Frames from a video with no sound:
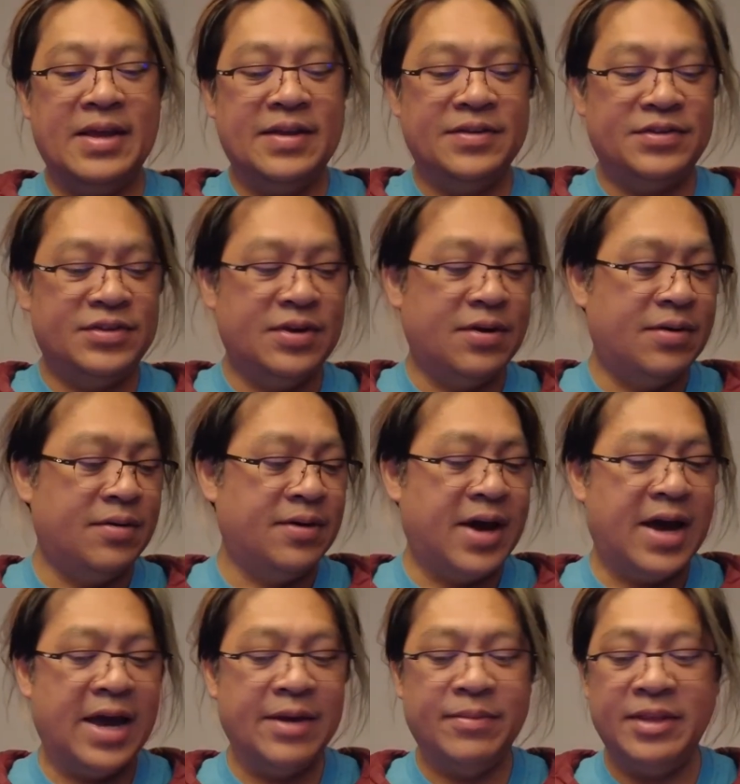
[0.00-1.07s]
So
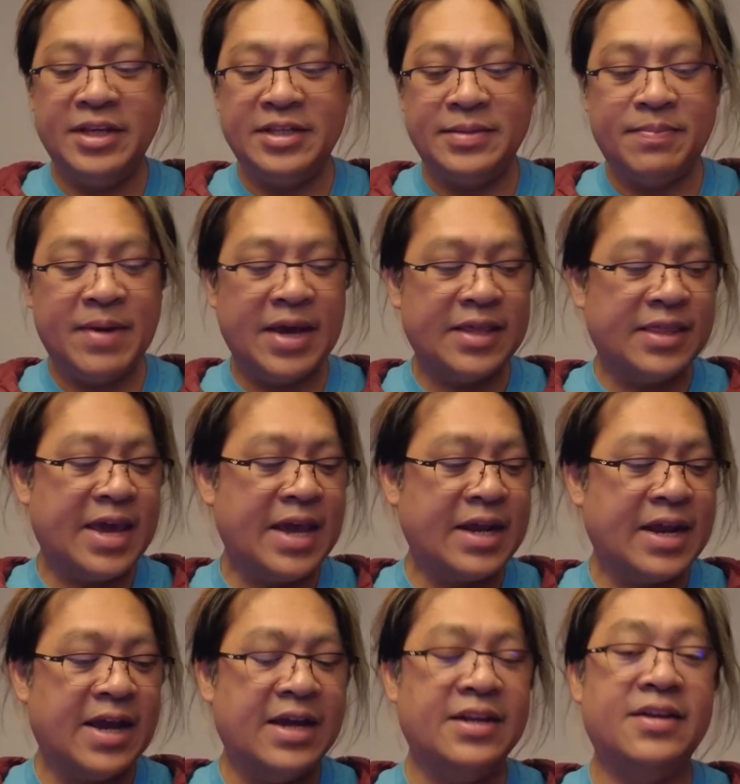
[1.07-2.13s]
I will expect that
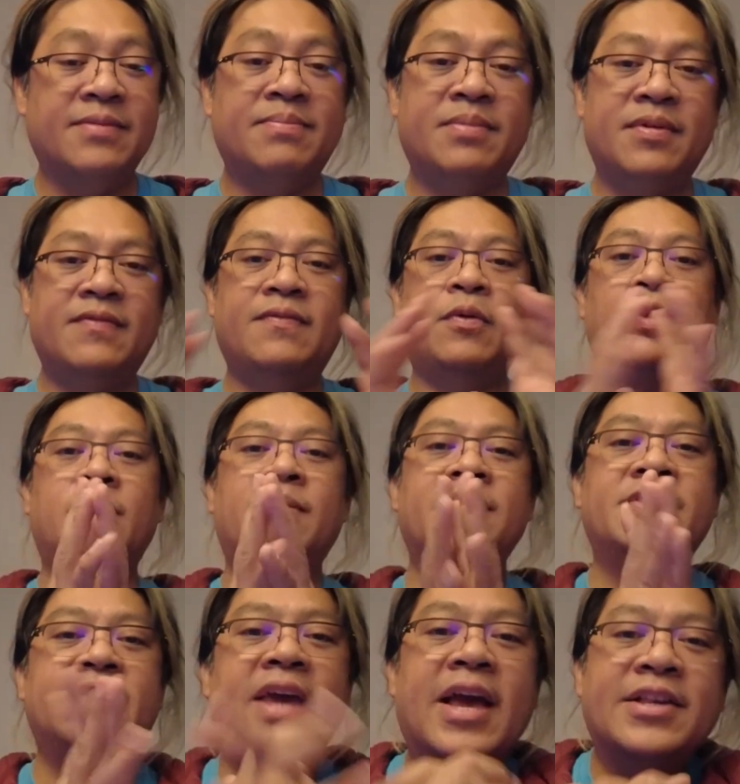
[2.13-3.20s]
kind of
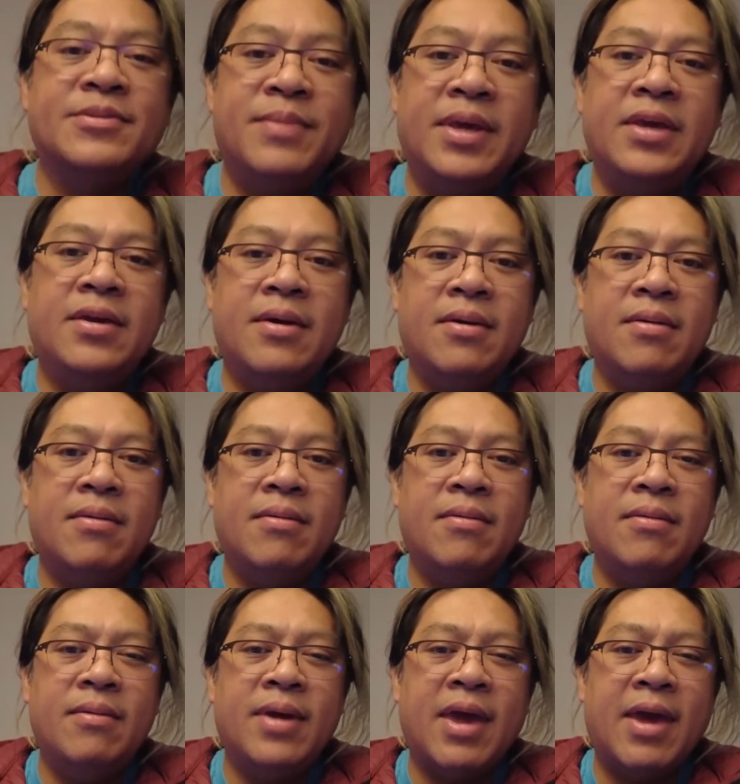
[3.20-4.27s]
performance as we
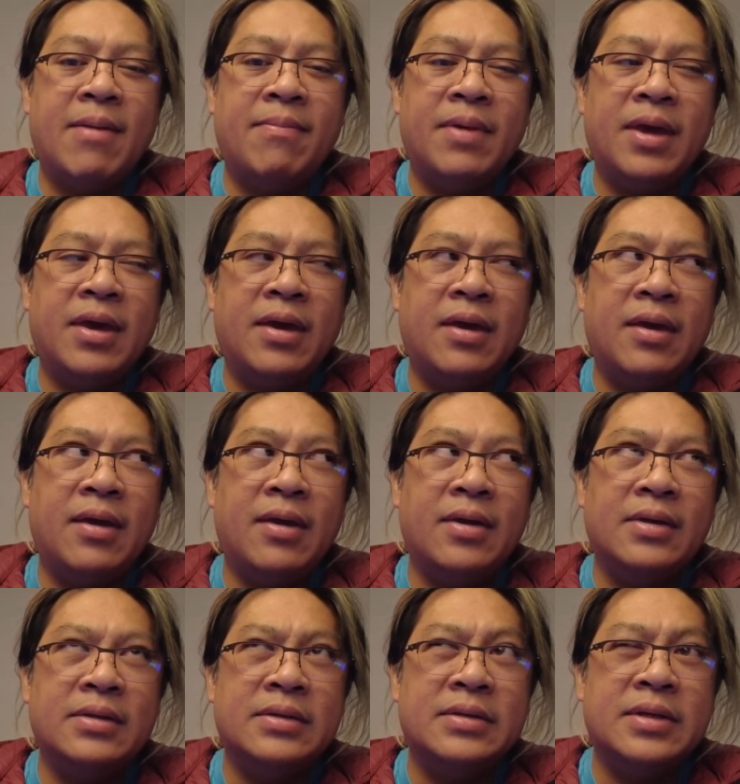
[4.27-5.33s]
go
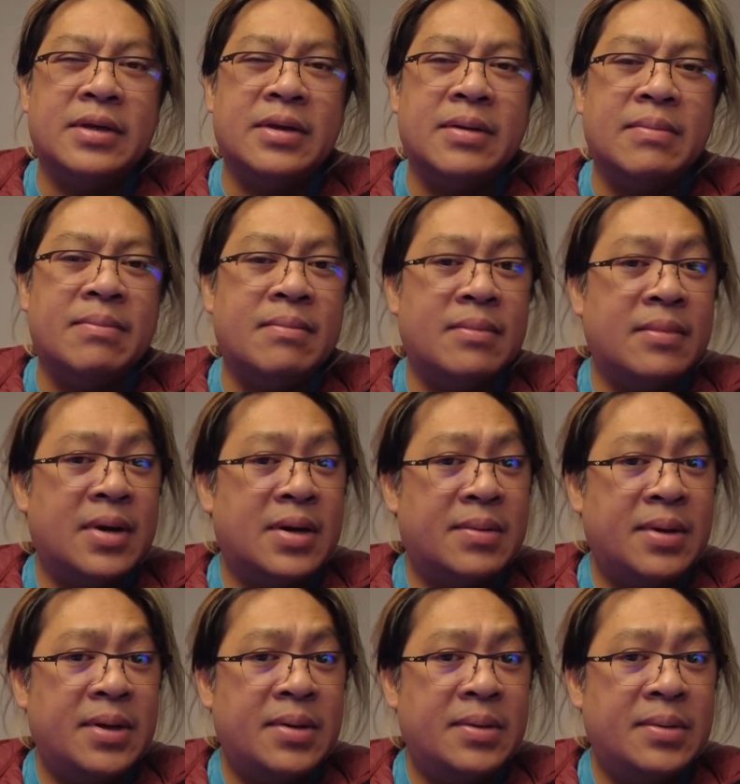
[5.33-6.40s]
camping
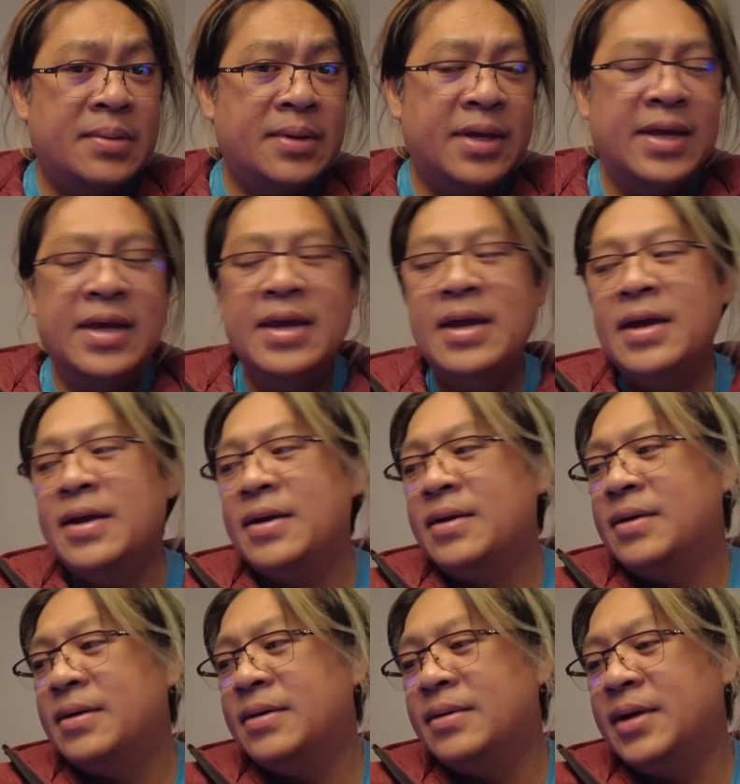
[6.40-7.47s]
tomorrow.
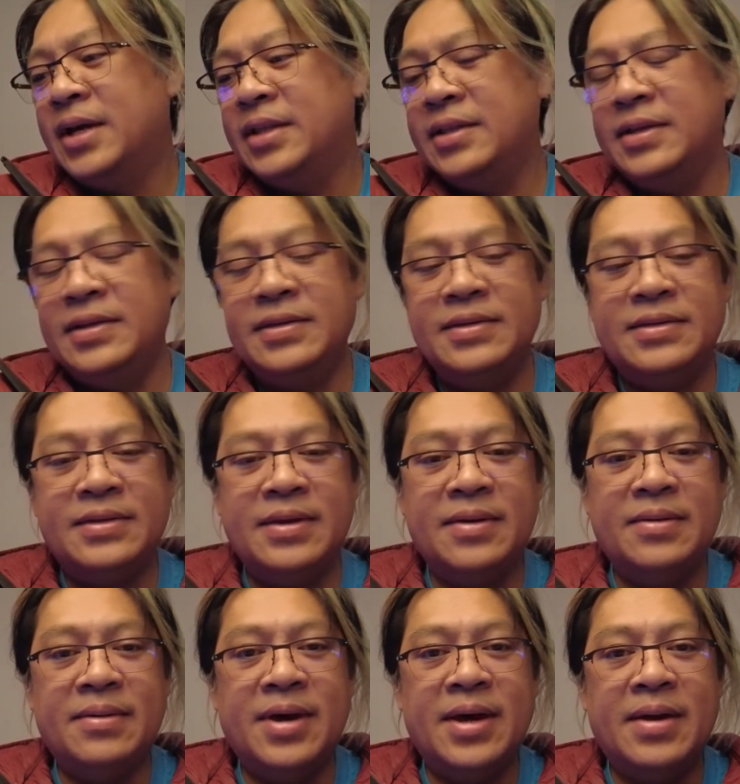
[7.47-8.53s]
All right,
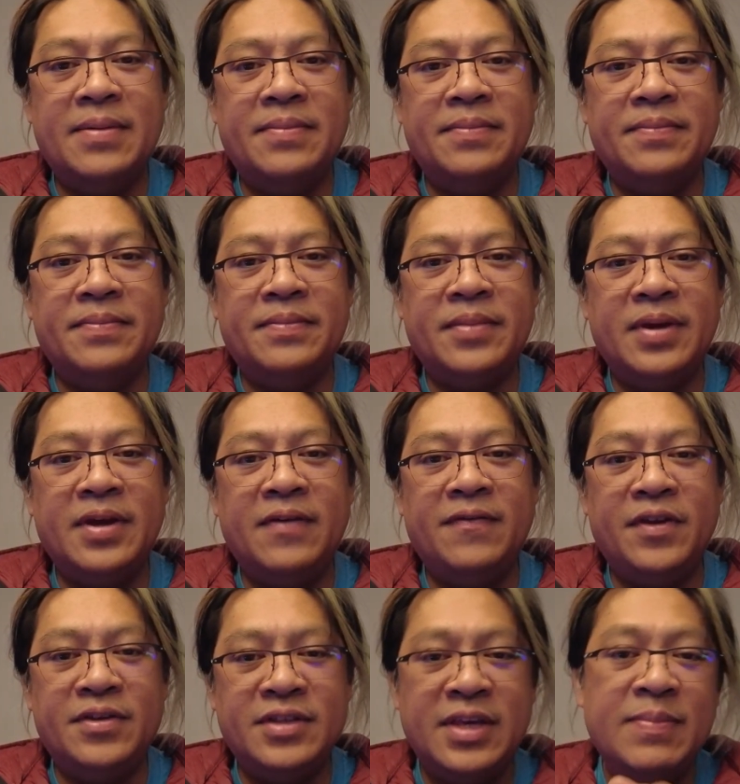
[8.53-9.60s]
so if
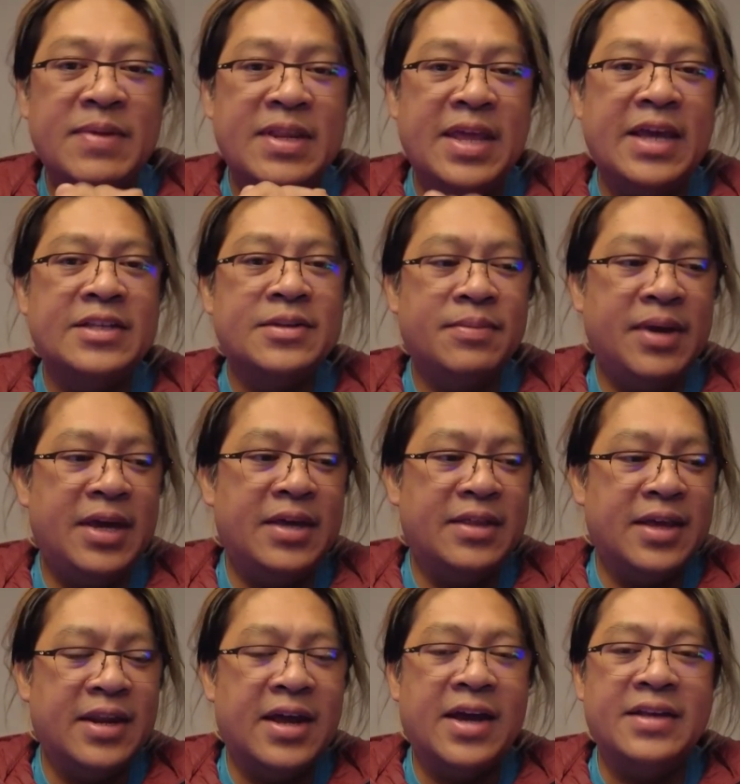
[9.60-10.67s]
you see me next week,
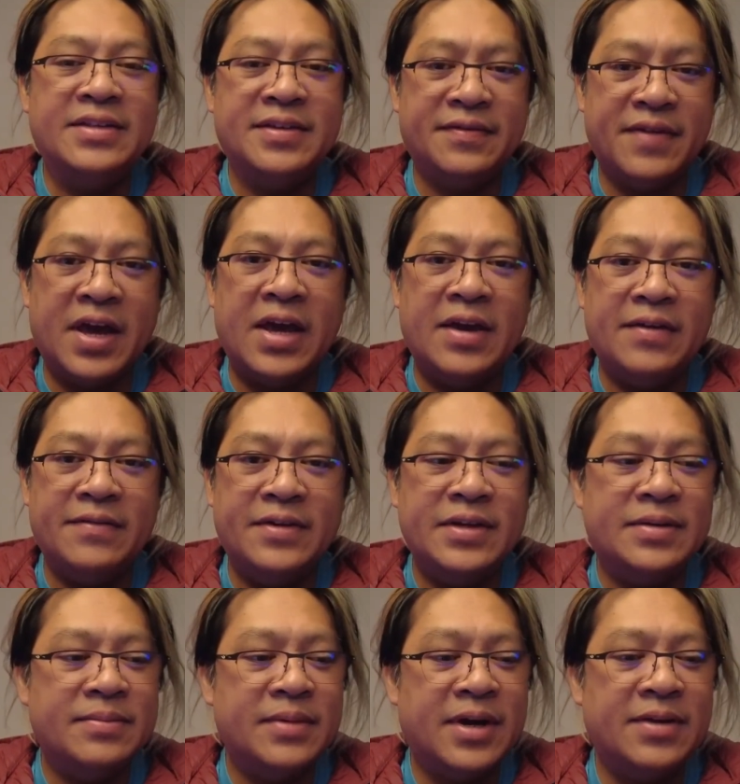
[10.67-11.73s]
then I survived.
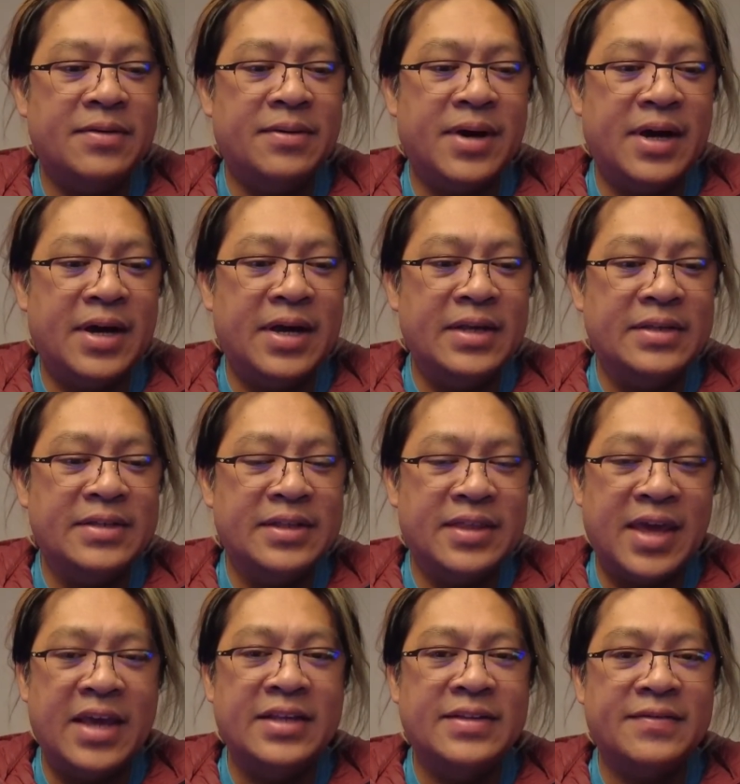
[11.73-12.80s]
Otherwise,
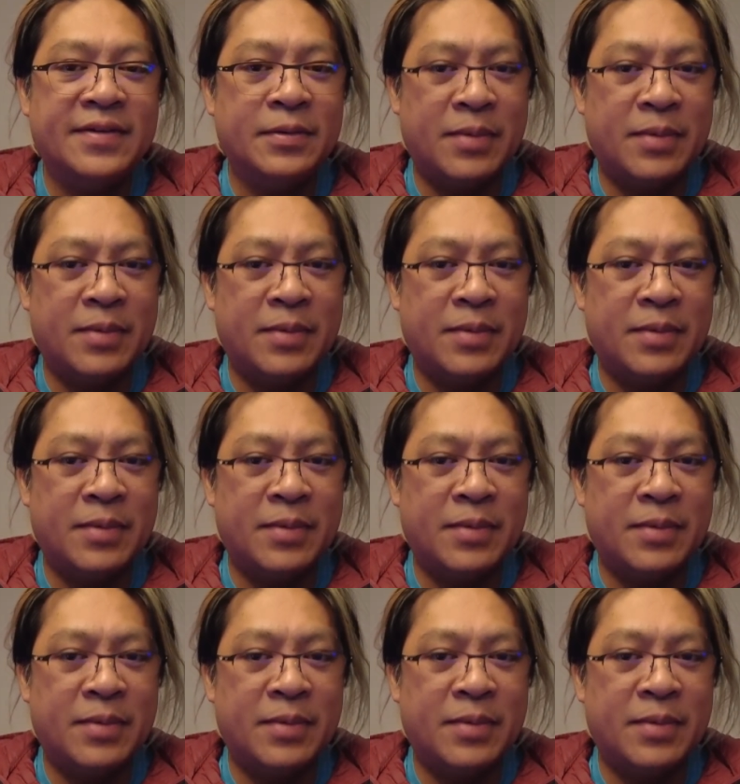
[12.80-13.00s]
thanks for